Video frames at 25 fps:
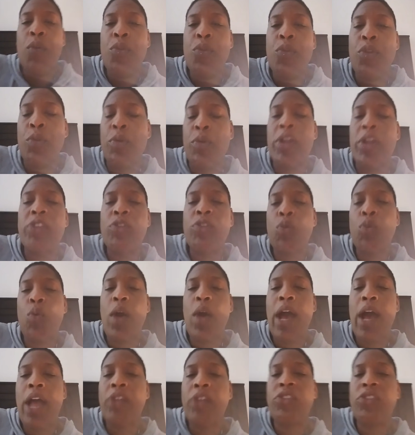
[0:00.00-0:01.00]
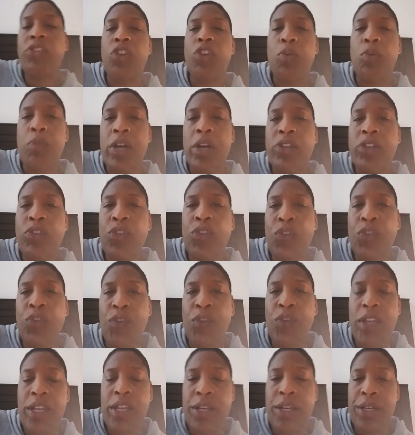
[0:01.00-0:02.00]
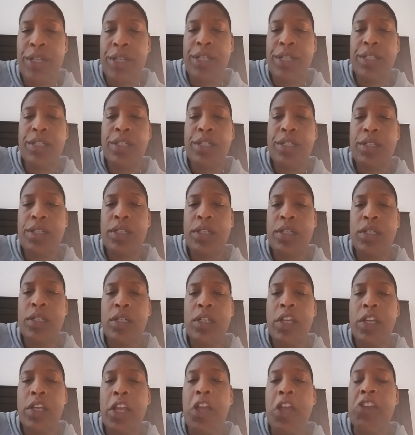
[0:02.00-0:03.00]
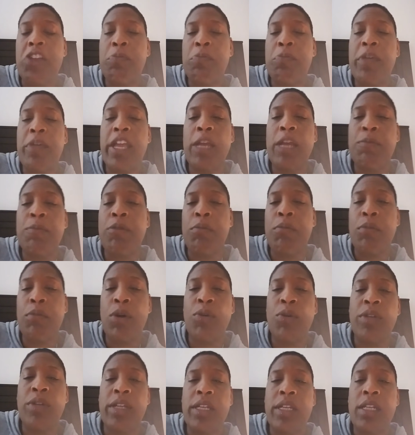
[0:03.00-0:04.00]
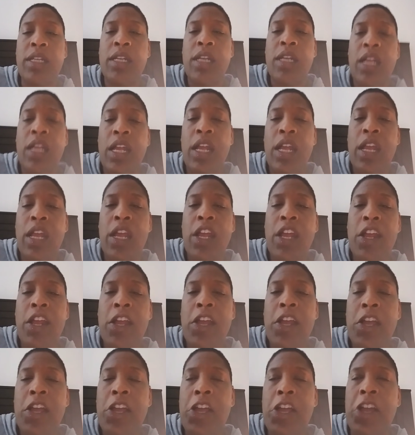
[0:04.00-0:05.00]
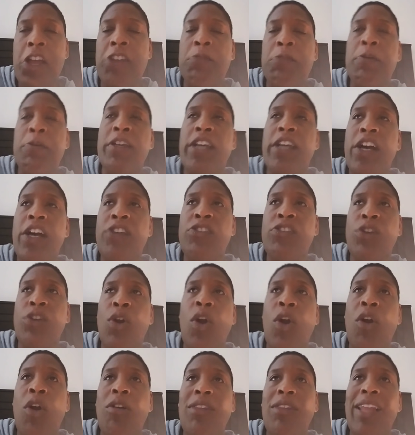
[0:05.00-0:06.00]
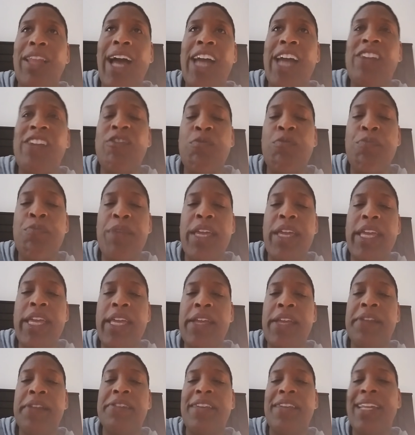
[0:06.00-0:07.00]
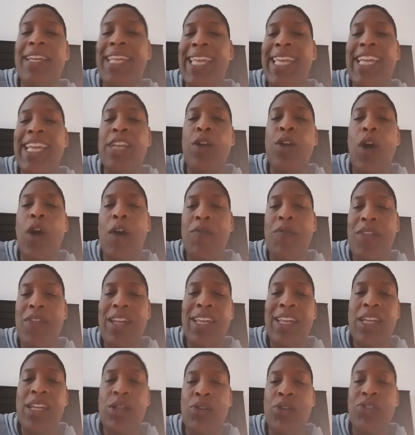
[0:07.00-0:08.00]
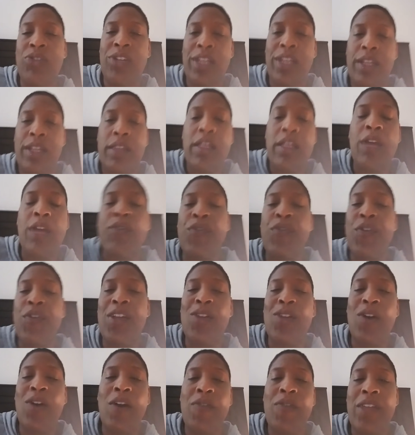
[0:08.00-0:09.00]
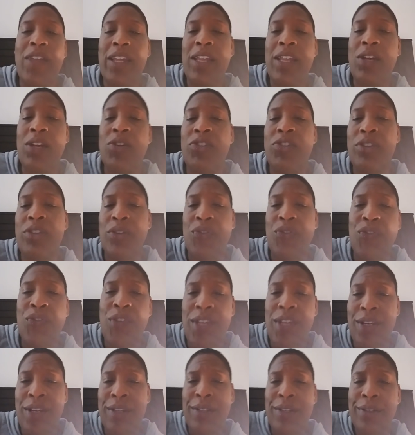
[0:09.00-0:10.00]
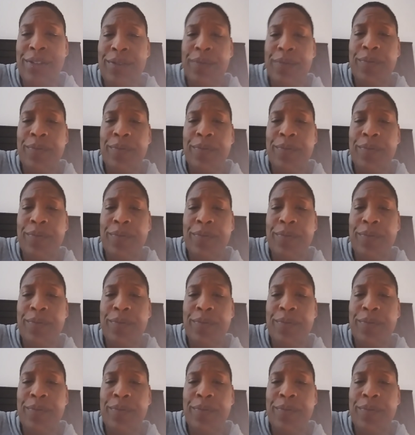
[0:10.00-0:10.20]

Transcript: The reason why so much fear is being promoted is because there are a lot of beings that eat off that energy, that feed off that energy of fear.